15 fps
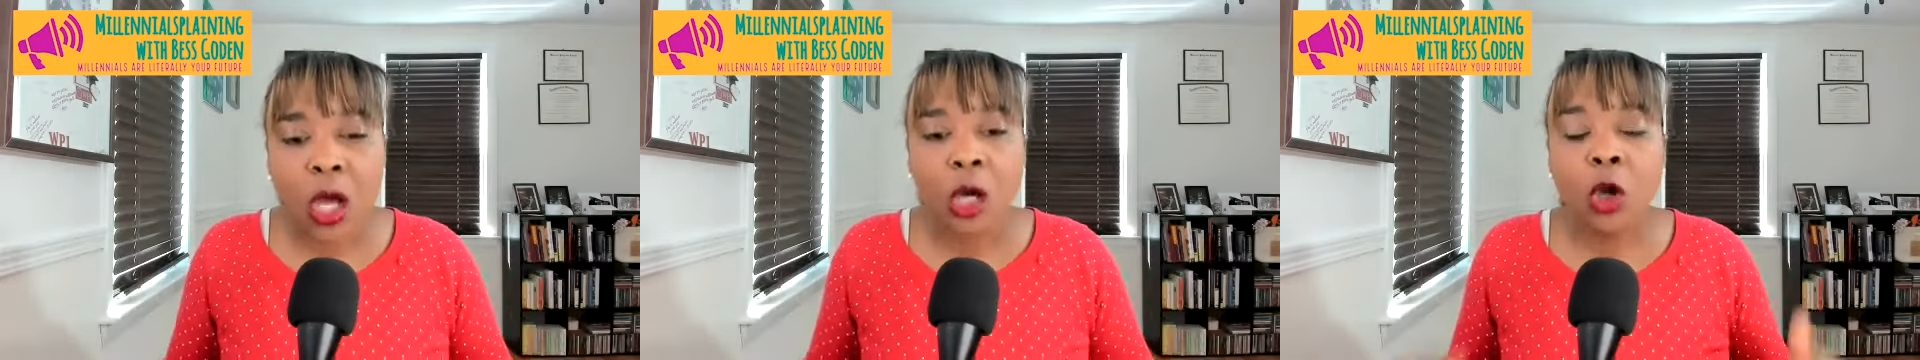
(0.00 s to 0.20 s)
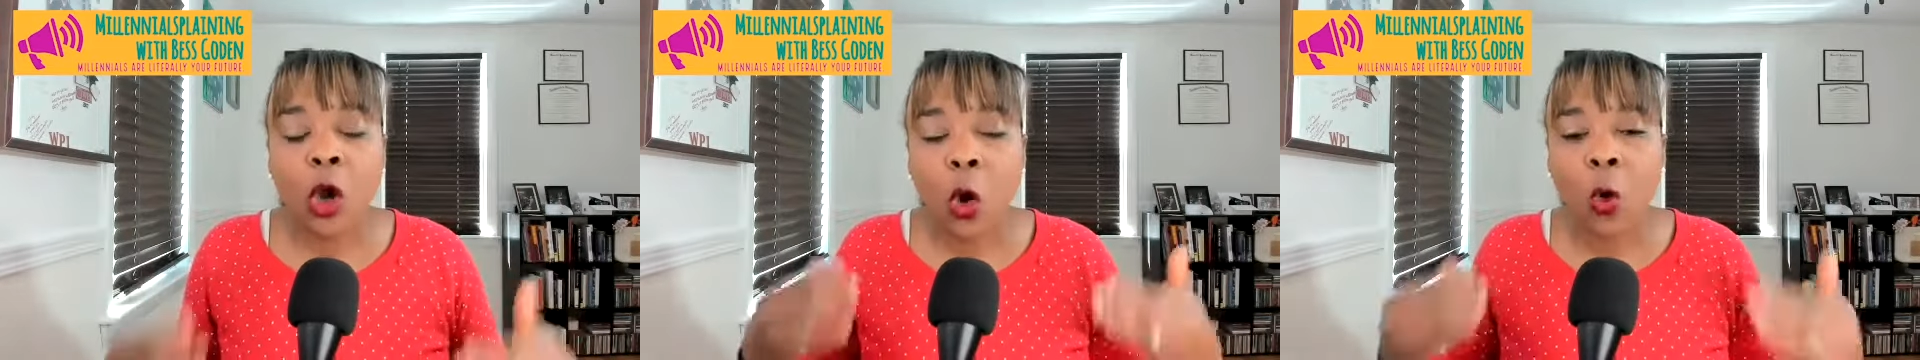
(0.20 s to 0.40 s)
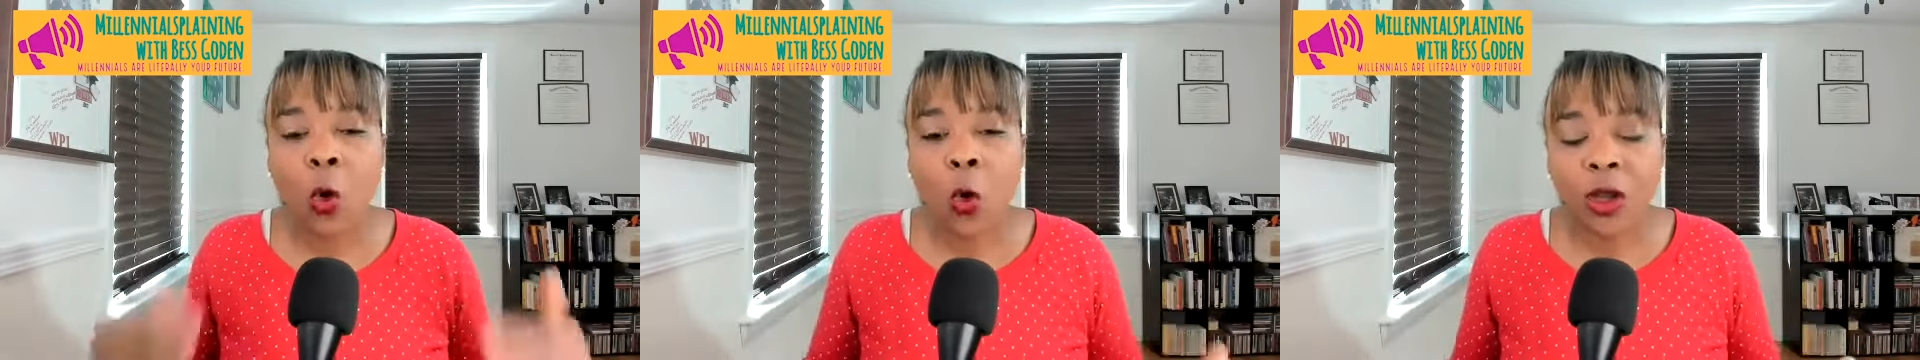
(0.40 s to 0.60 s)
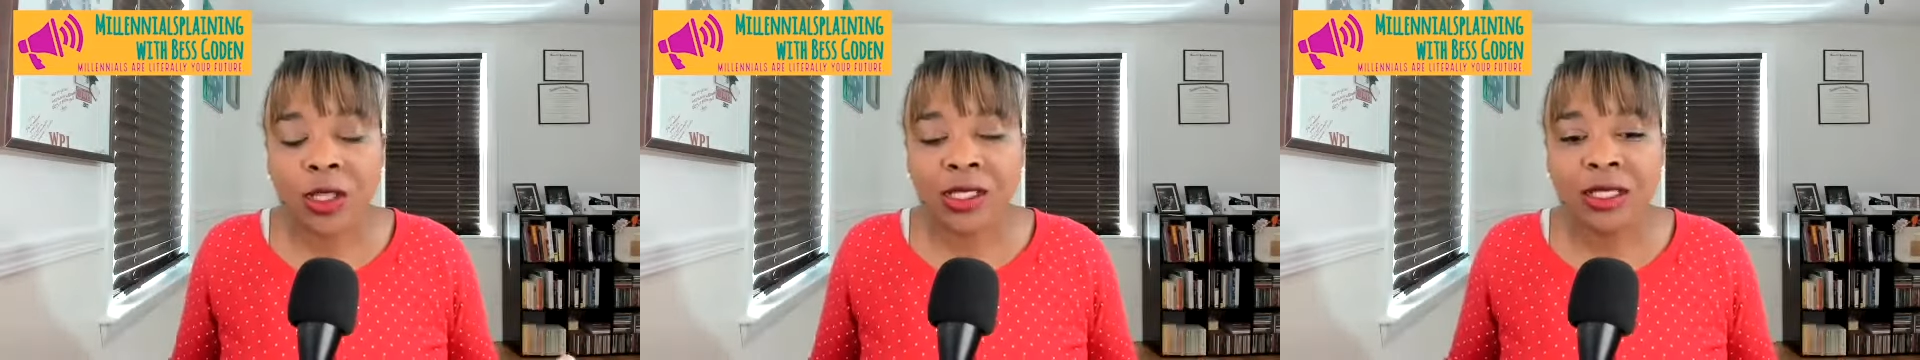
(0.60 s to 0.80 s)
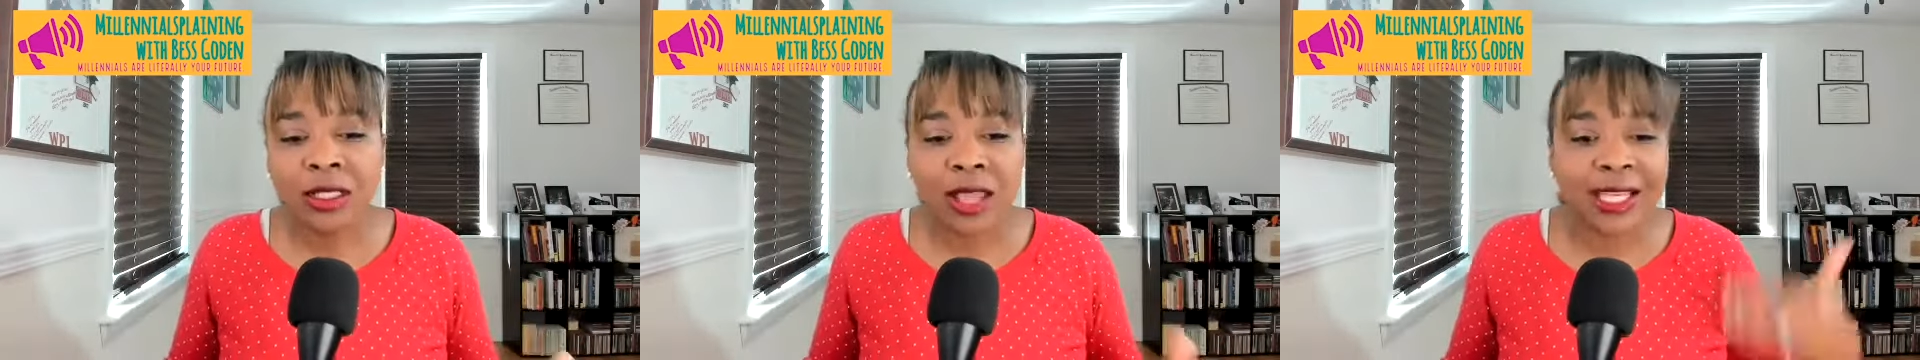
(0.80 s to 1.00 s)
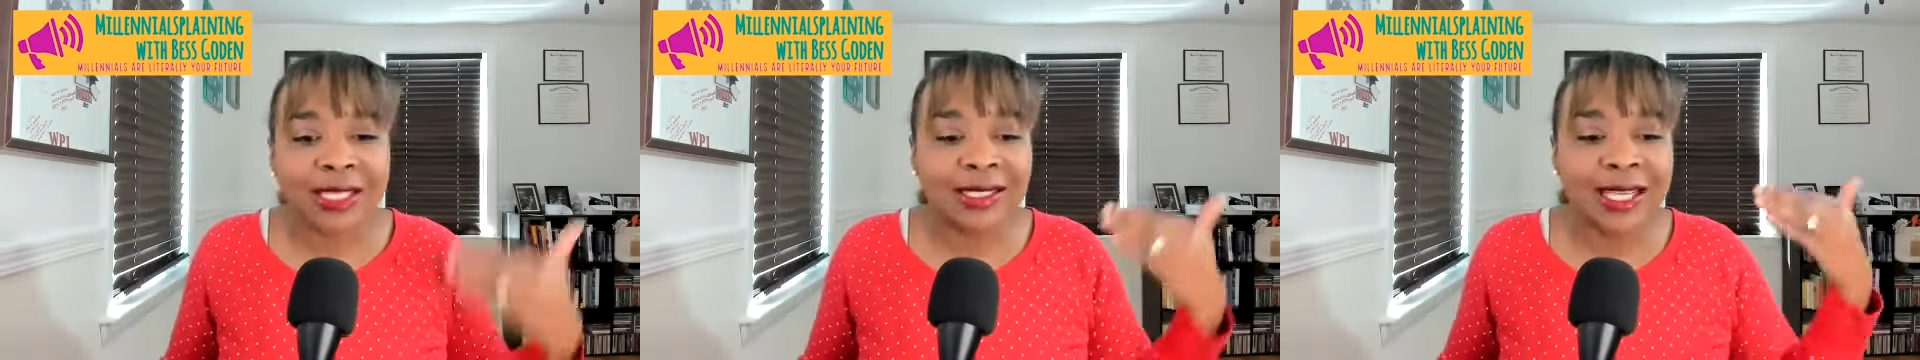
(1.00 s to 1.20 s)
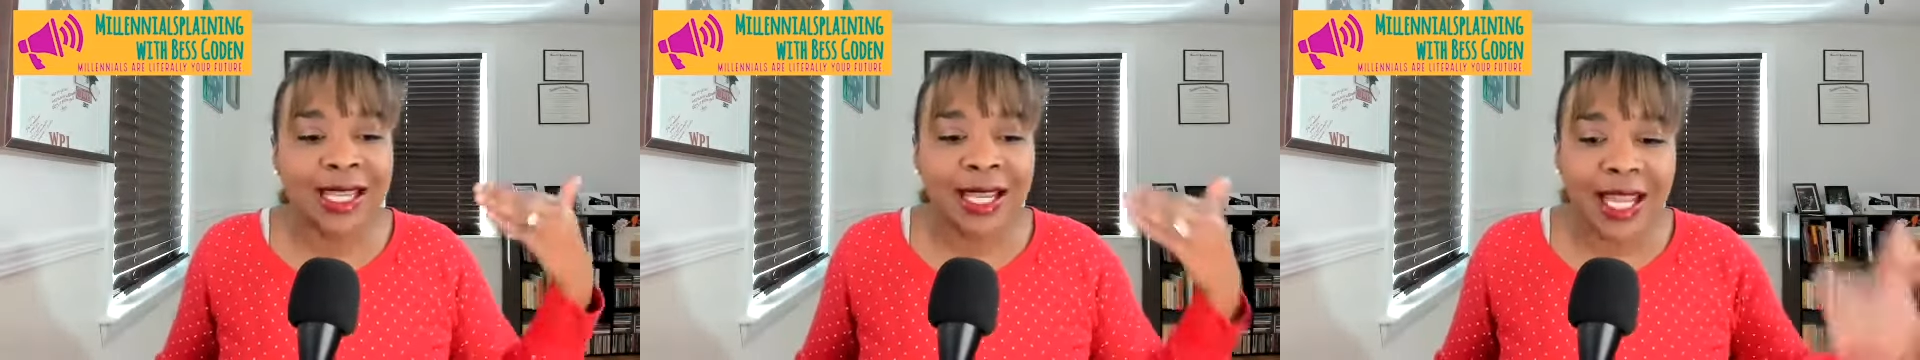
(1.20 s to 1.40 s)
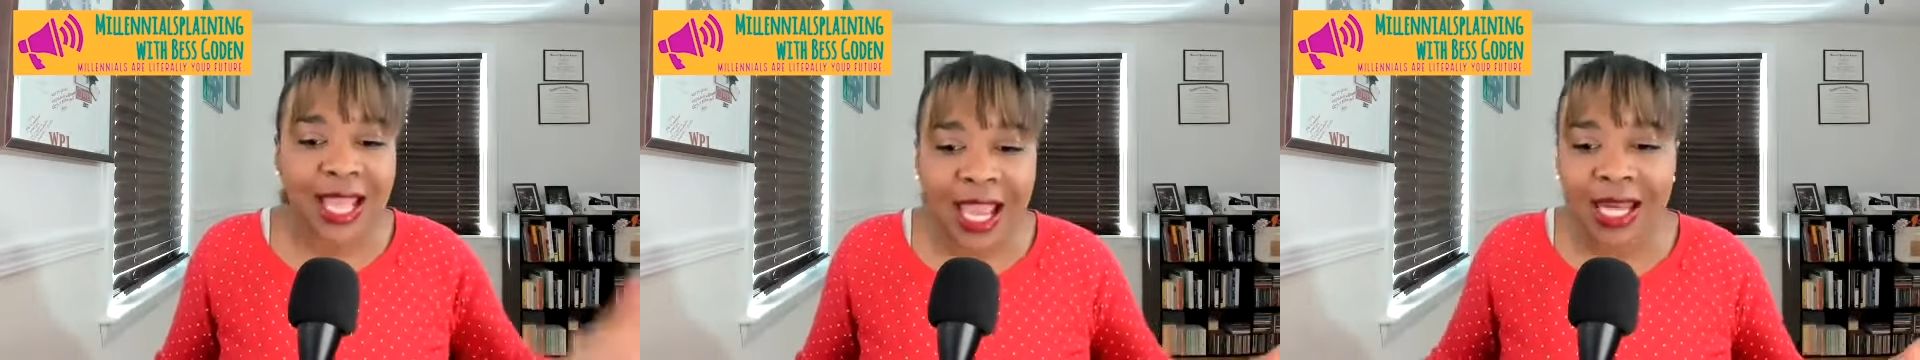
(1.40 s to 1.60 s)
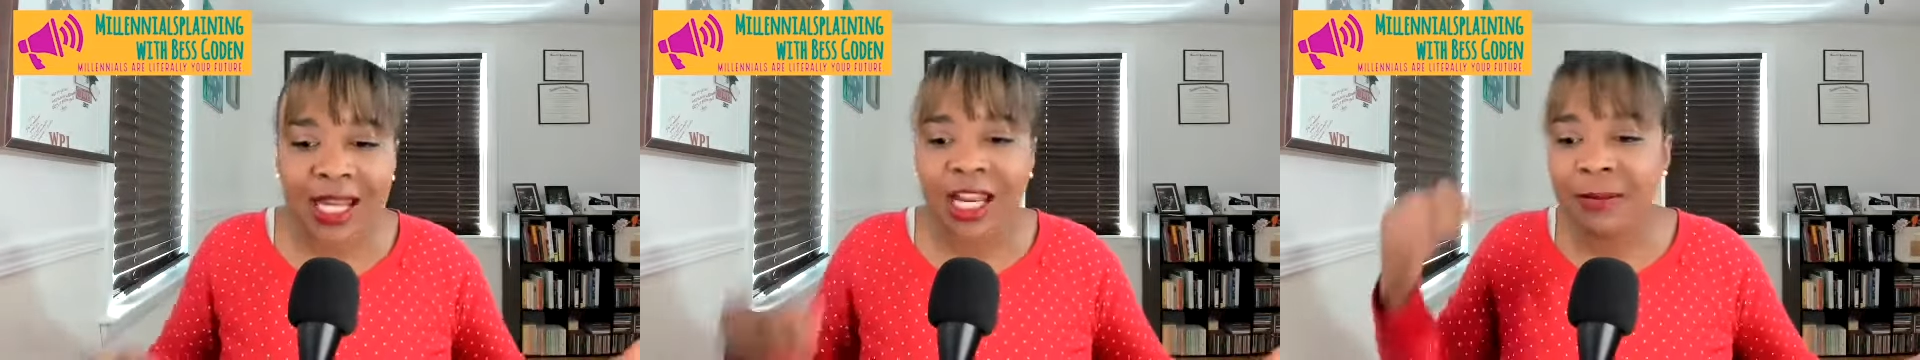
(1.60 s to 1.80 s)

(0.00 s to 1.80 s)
go on to like CNN and